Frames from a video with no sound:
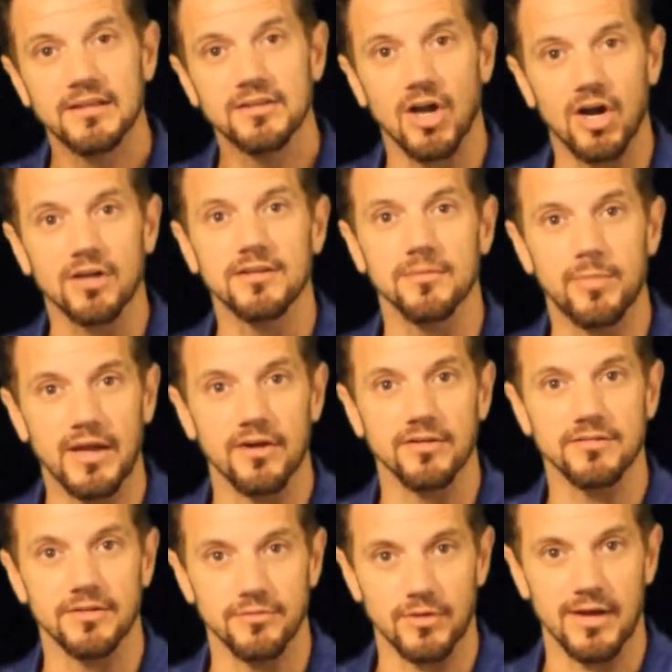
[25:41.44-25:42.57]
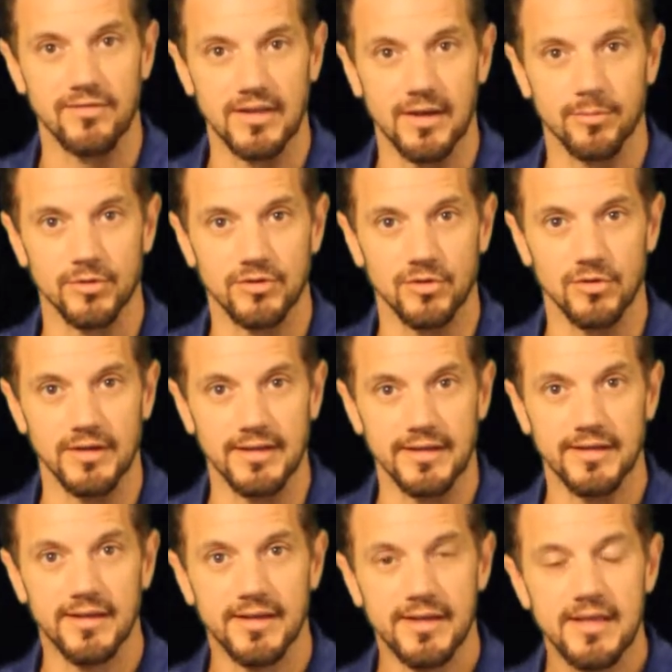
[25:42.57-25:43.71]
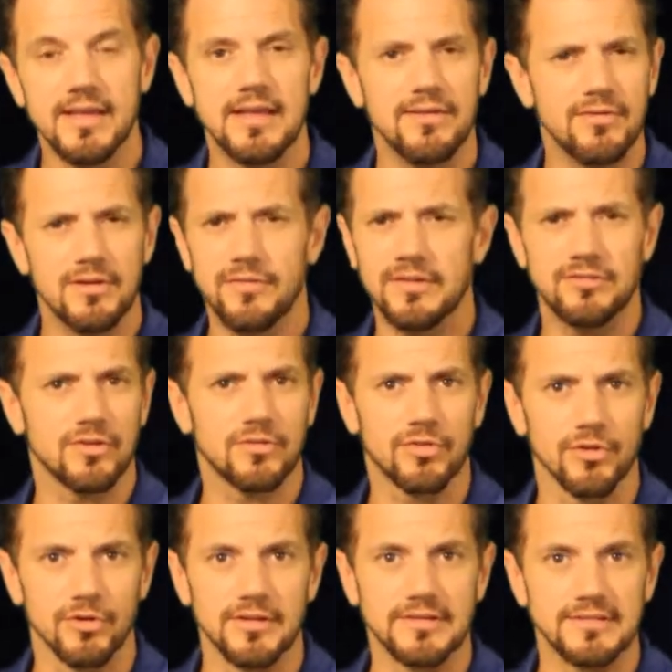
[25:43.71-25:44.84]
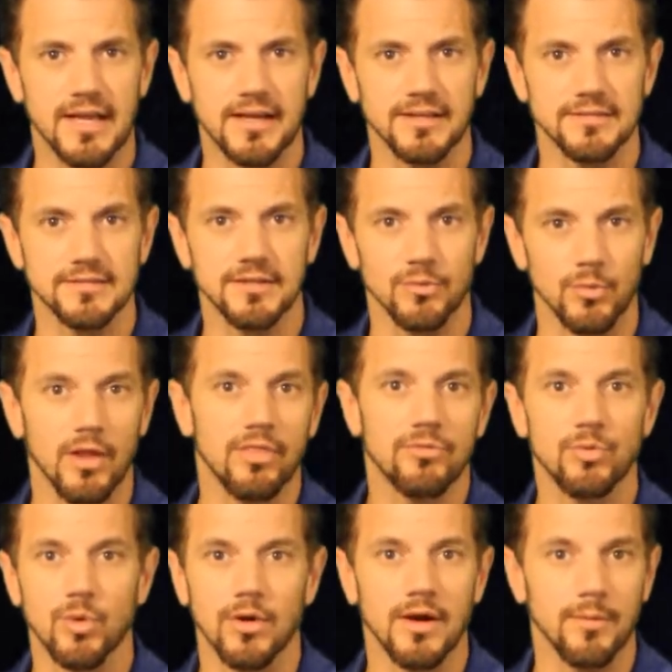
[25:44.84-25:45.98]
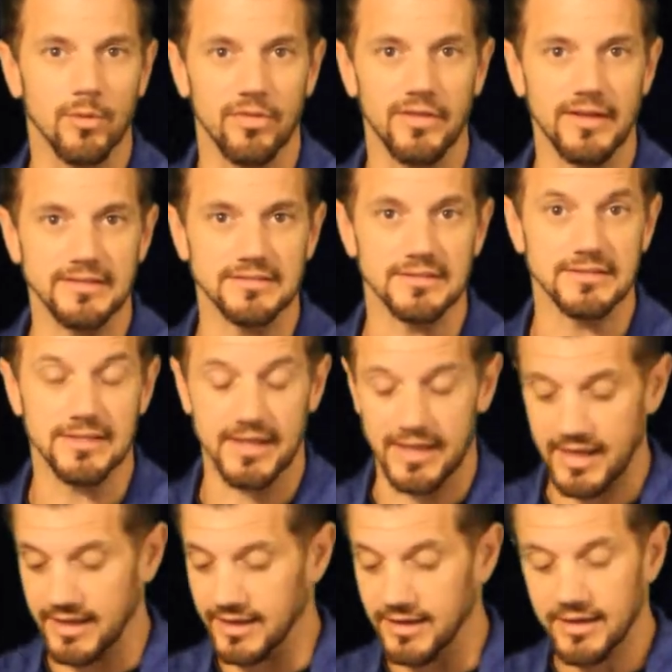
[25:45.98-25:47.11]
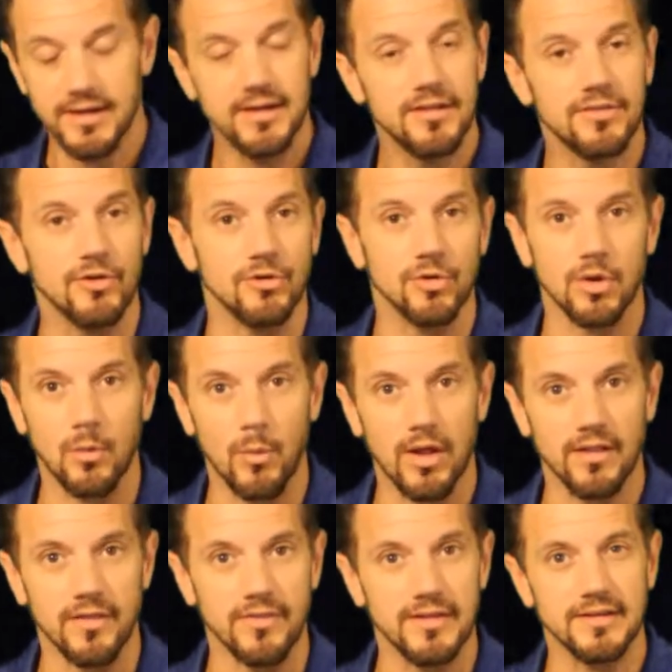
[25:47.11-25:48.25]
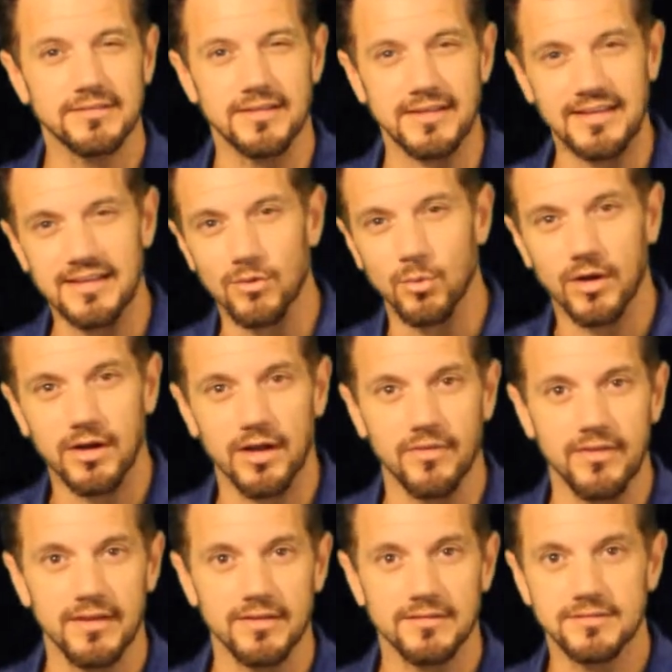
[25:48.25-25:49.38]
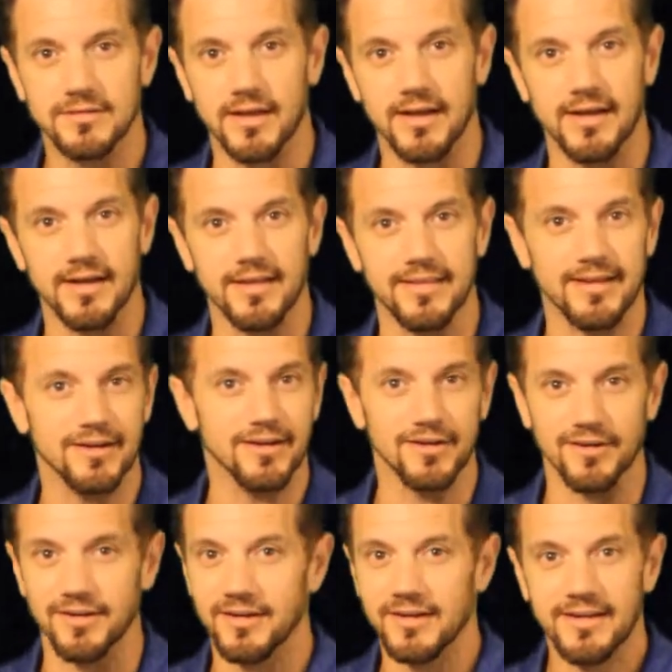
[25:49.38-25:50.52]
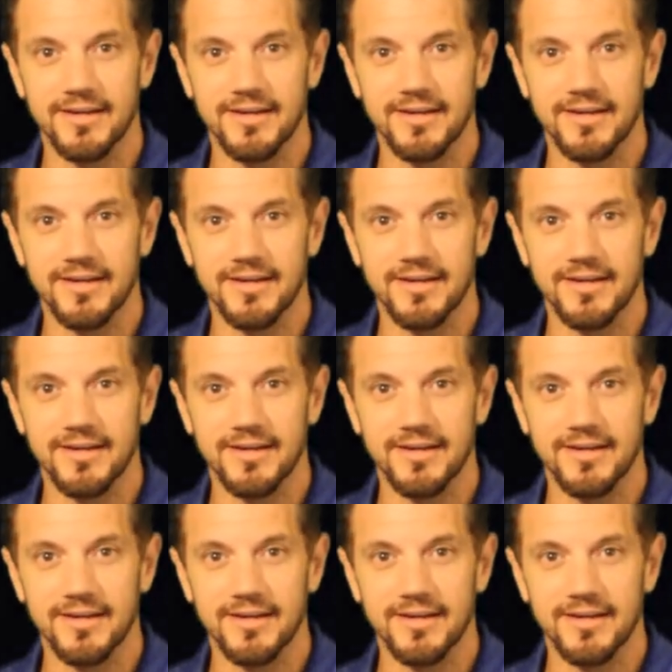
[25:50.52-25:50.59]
talk to parents if you have the opportunity. Even if it's just 30 seconds to run through a couple things and say, hey, they're doing well on this, they need to work on this, they're